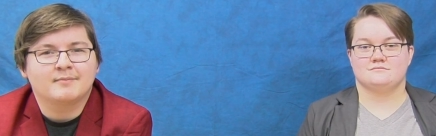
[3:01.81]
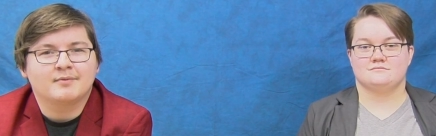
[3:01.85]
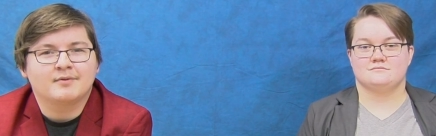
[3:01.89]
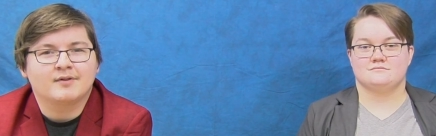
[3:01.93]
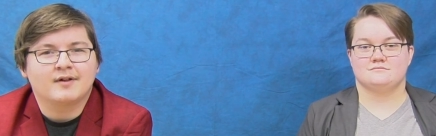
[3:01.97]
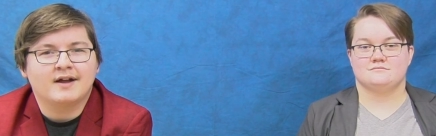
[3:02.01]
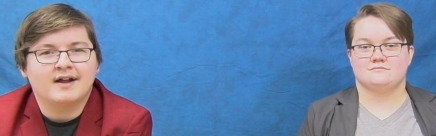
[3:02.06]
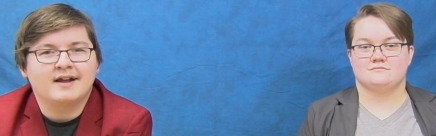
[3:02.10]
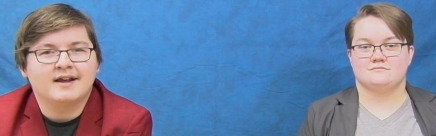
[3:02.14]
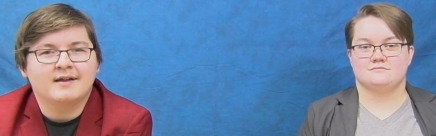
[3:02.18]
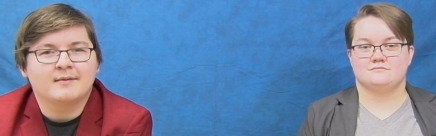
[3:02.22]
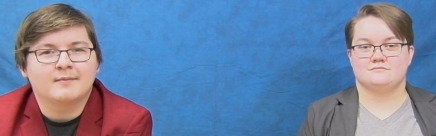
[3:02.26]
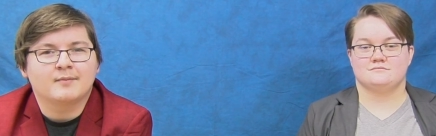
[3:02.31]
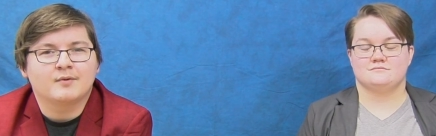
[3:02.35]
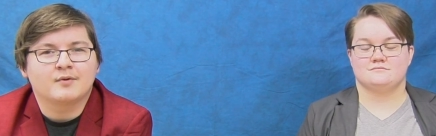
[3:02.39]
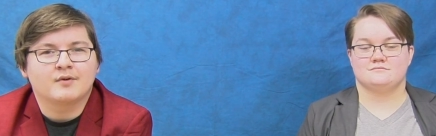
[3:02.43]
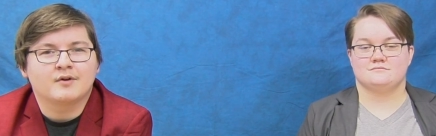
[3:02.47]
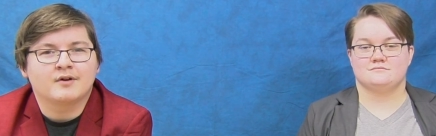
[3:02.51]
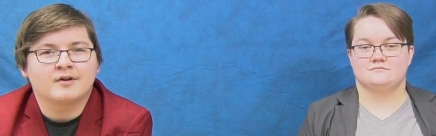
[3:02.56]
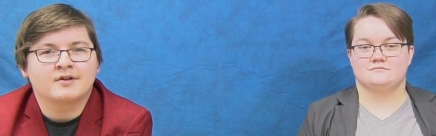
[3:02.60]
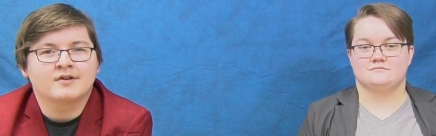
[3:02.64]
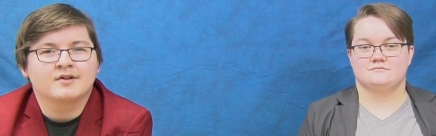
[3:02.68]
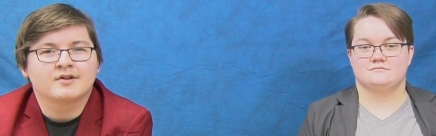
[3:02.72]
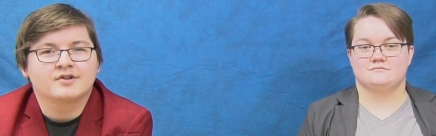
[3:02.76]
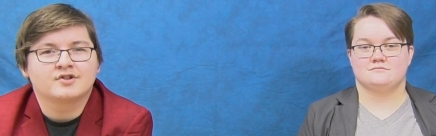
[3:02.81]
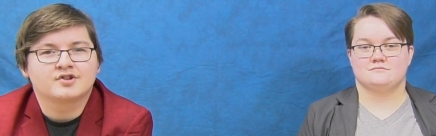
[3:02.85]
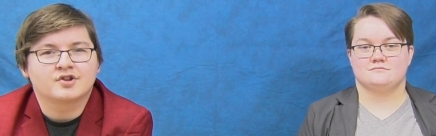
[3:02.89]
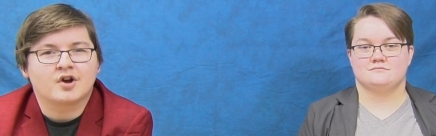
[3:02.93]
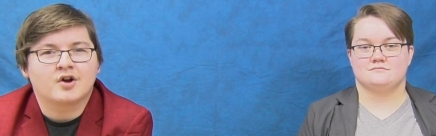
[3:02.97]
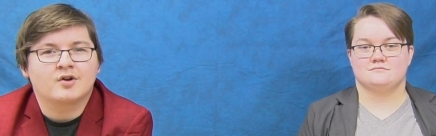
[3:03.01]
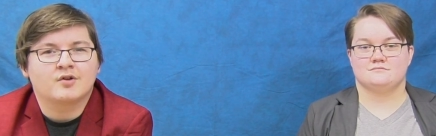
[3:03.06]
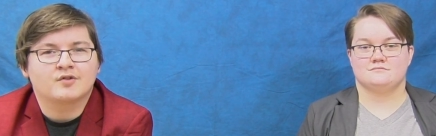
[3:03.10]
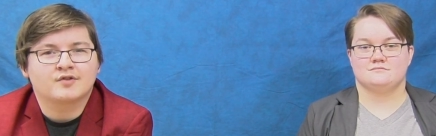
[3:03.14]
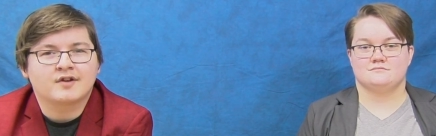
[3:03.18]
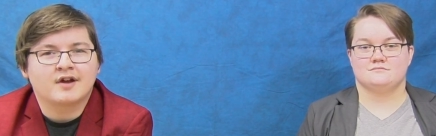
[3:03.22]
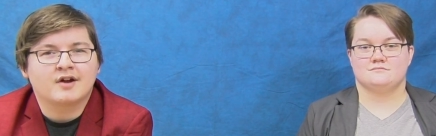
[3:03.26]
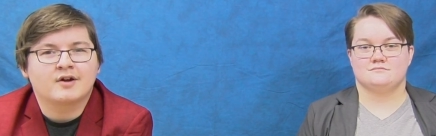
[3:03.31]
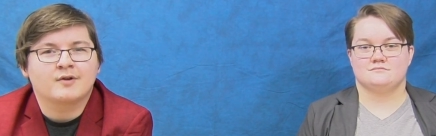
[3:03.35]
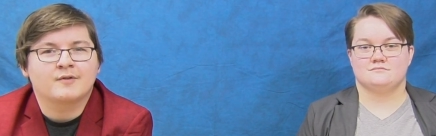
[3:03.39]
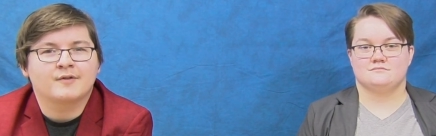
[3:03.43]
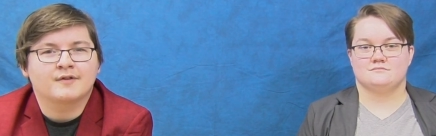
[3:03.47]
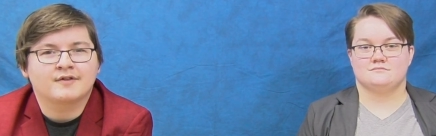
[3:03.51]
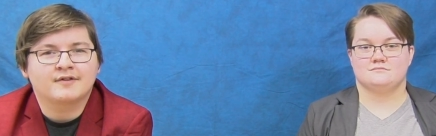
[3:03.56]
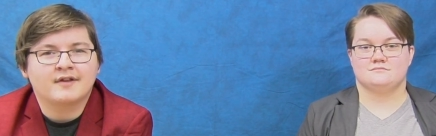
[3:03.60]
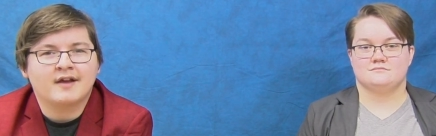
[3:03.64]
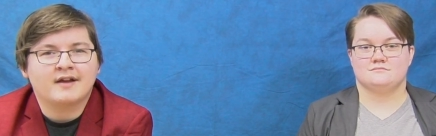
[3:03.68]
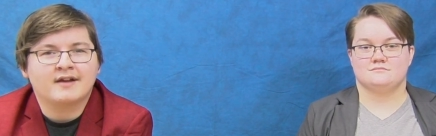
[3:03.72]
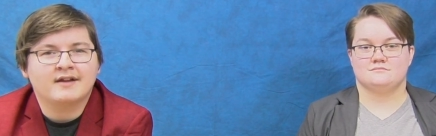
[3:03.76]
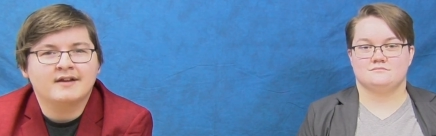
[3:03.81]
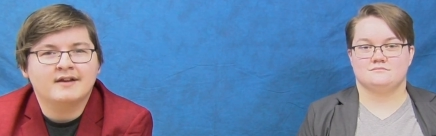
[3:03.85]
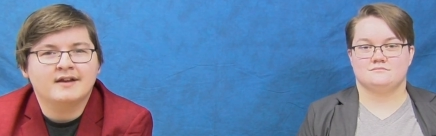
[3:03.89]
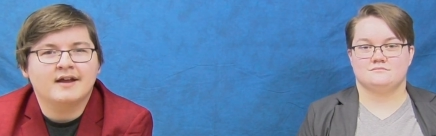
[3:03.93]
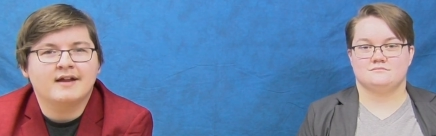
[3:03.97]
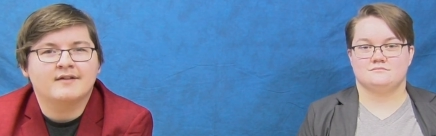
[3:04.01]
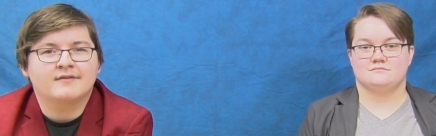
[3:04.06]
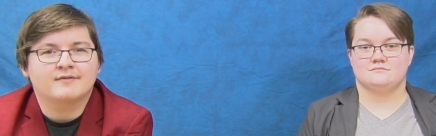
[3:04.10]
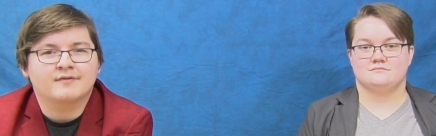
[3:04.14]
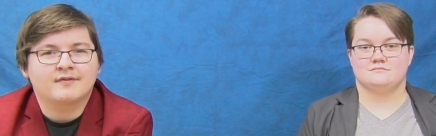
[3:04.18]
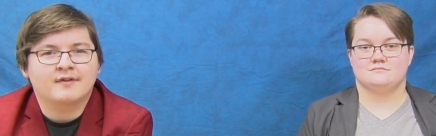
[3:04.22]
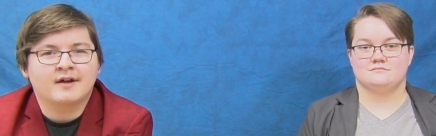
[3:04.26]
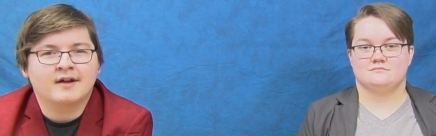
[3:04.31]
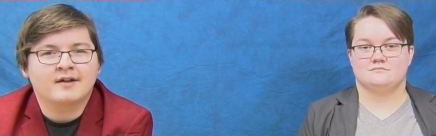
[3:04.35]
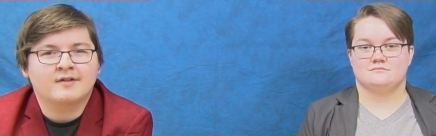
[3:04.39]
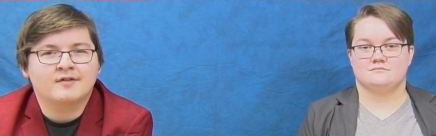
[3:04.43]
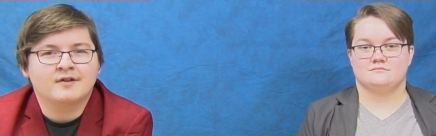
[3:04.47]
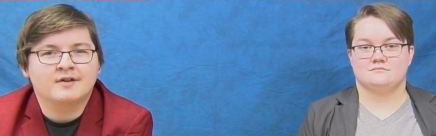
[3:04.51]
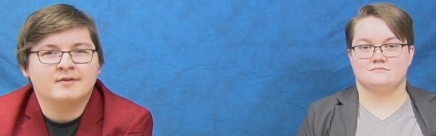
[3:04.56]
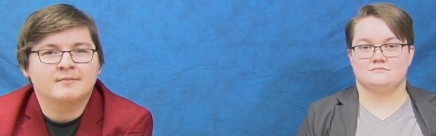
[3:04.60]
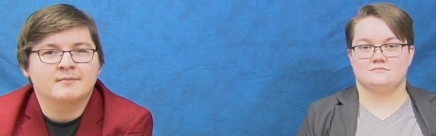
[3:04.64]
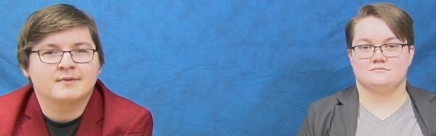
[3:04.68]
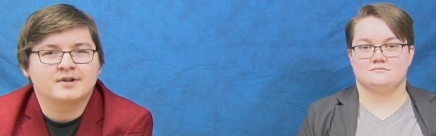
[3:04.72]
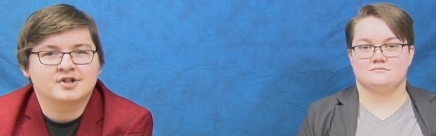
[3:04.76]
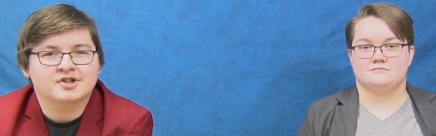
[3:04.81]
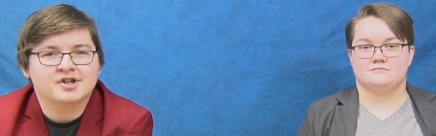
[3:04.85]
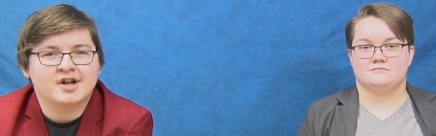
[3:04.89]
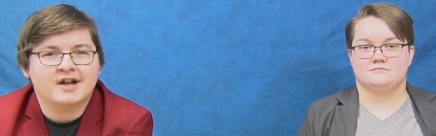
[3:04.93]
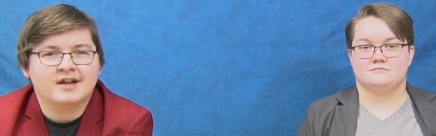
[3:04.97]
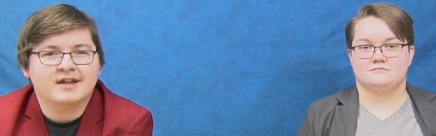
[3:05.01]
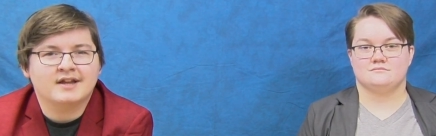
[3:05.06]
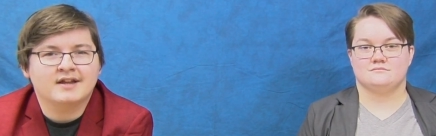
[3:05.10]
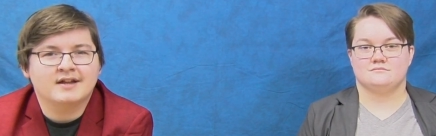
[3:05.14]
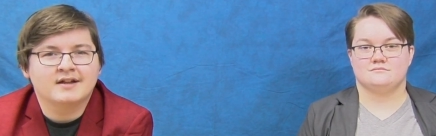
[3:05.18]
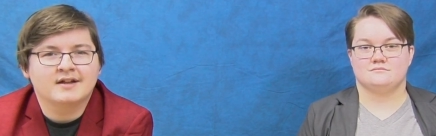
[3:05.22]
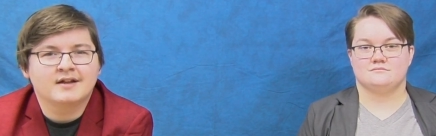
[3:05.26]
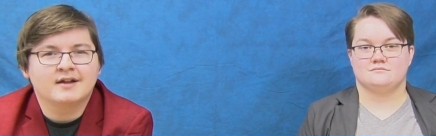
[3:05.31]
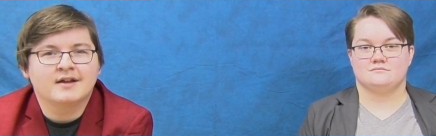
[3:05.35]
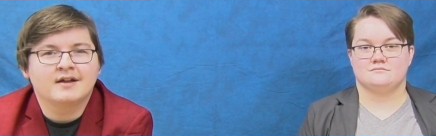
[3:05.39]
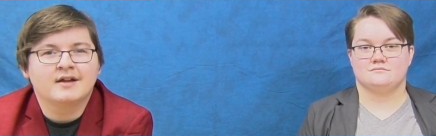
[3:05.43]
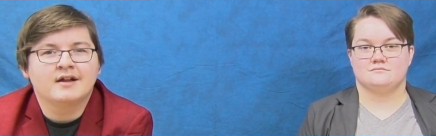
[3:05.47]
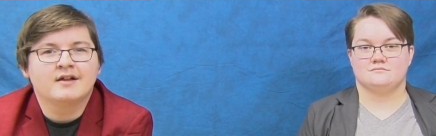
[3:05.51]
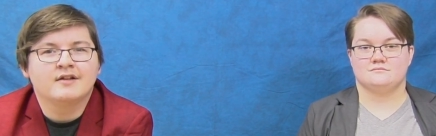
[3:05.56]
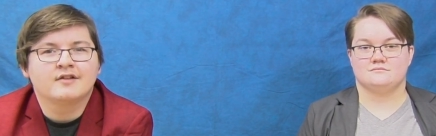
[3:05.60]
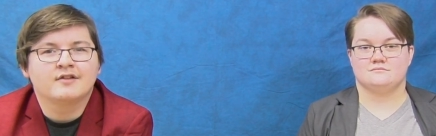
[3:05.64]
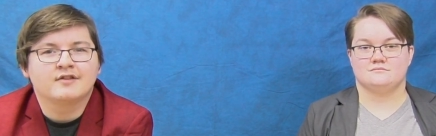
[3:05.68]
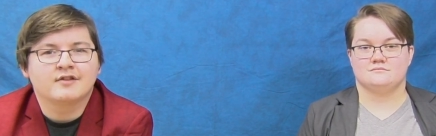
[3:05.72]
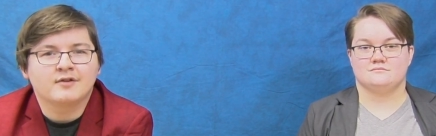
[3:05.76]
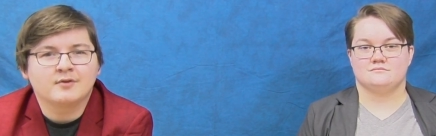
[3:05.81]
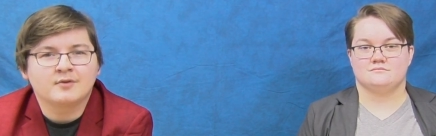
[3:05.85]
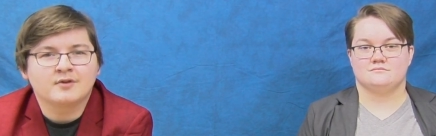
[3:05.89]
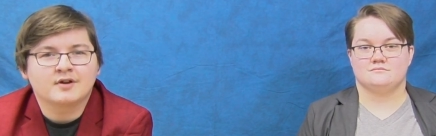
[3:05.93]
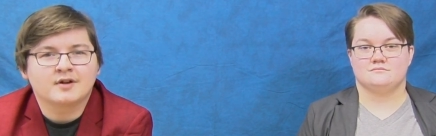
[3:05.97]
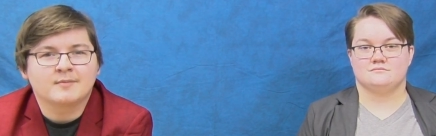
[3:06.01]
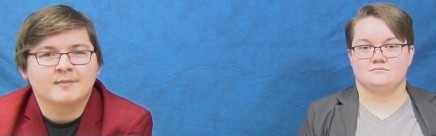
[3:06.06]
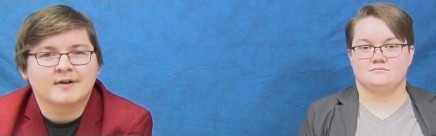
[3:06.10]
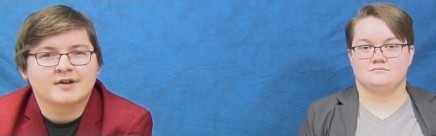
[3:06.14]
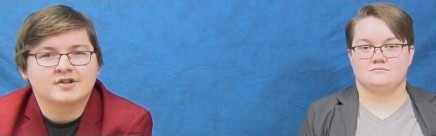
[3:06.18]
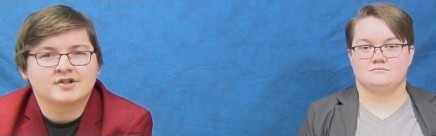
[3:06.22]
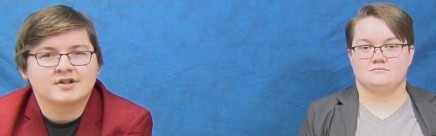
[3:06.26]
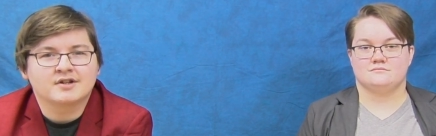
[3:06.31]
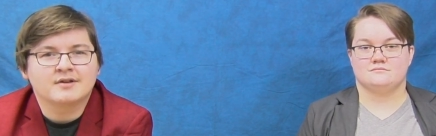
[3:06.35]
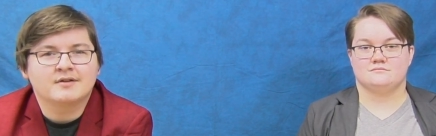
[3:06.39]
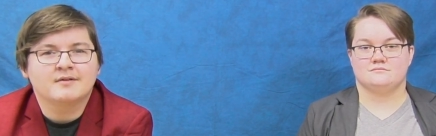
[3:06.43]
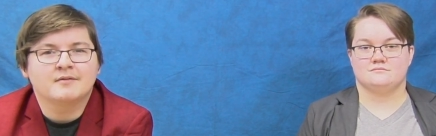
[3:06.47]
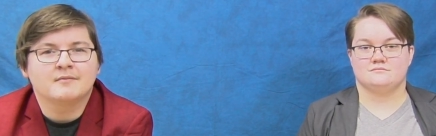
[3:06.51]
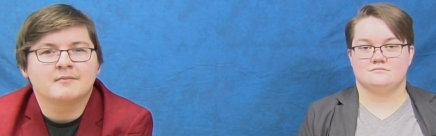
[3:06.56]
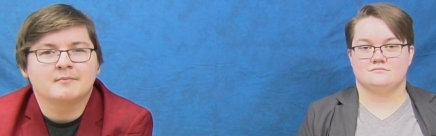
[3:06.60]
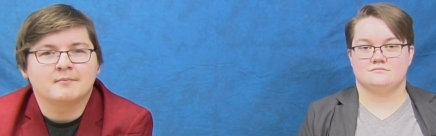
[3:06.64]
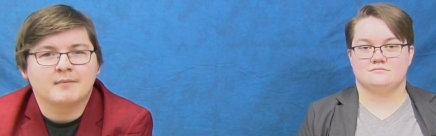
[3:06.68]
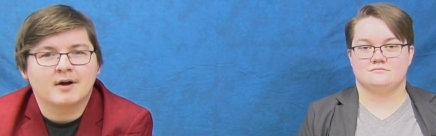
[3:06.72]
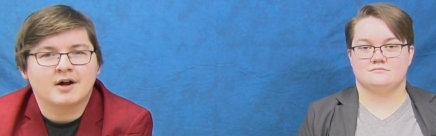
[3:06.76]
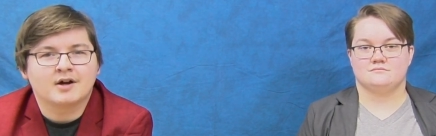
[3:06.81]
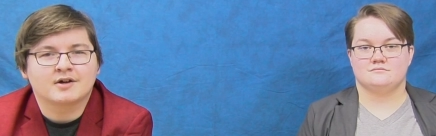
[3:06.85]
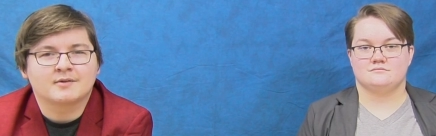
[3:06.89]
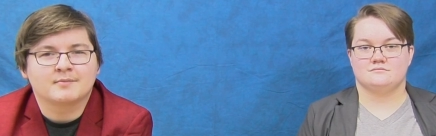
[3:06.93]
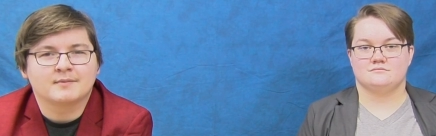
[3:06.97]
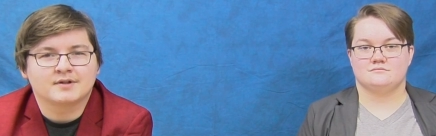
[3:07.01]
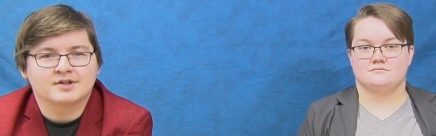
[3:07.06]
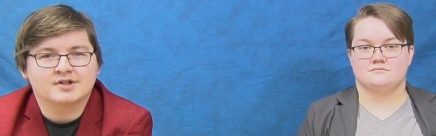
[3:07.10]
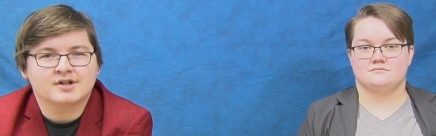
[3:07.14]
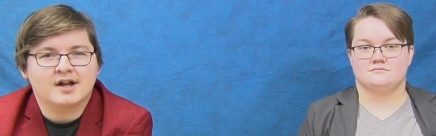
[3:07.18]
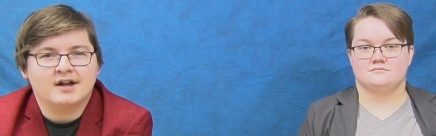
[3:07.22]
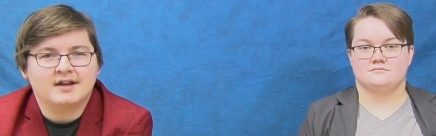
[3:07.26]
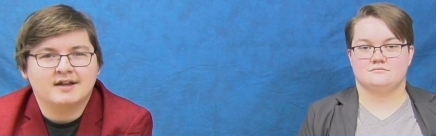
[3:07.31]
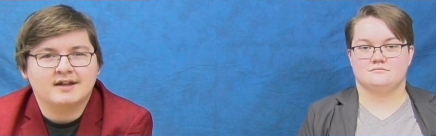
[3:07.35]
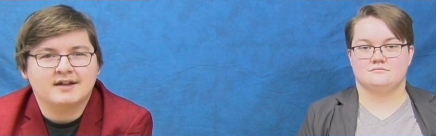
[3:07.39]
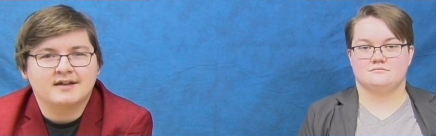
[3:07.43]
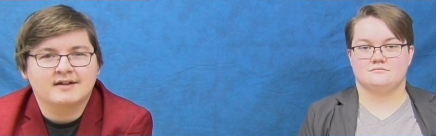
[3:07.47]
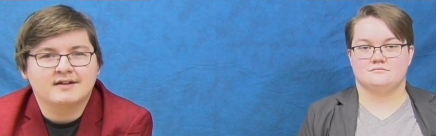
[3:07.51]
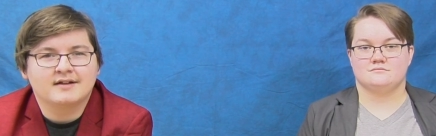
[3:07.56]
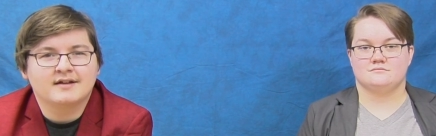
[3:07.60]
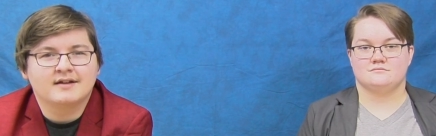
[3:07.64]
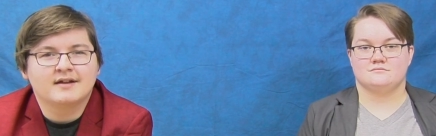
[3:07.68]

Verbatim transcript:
Speaker 1: Planning Board, Charles Carroll II and Franklin Machete. Sewer Commission, Mark Machete.